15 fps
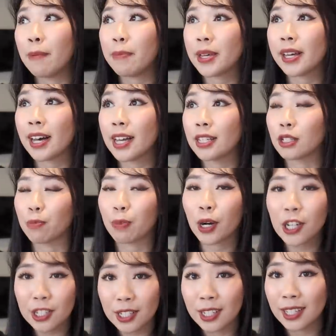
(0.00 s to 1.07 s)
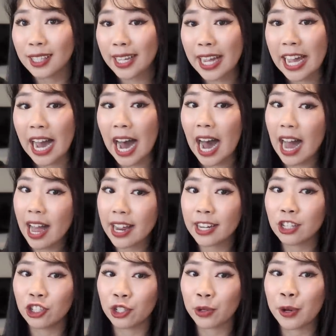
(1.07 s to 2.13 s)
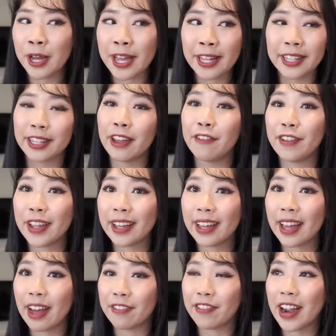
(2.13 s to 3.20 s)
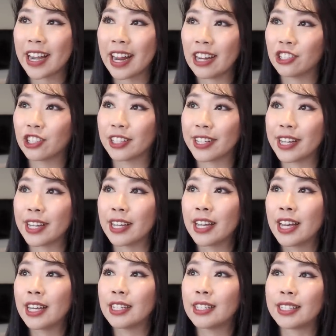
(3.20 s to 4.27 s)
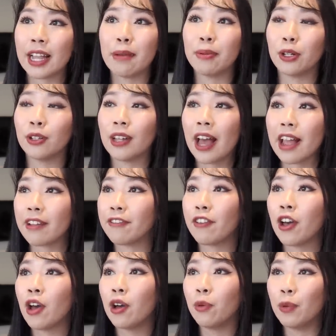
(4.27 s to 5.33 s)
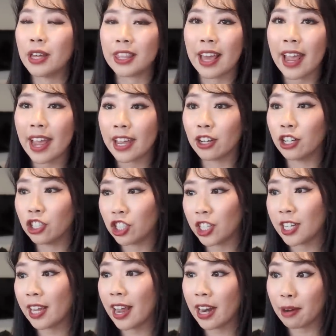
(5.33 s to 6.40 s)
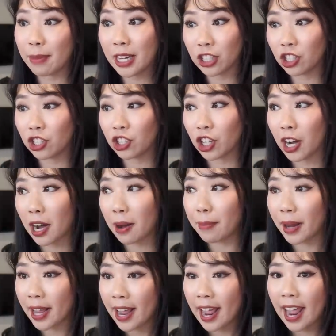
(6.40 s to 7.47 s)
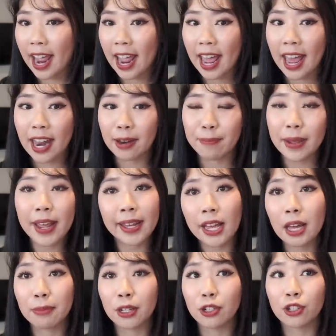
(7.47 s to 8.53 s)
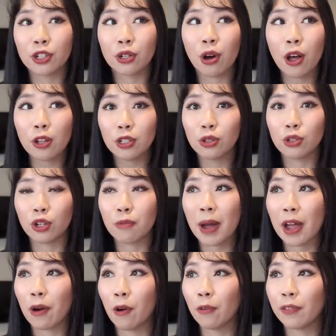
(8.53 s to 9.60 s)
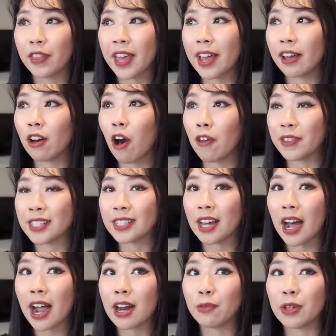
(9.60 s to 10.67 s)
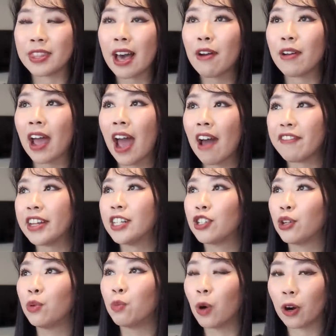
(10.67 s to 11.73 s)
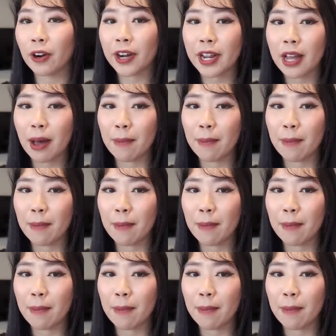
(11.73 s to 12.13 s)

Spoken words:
Because personally, I enjoy living a financially stable life with a cushy animation job and being able to also do my own thing on the side without having to worry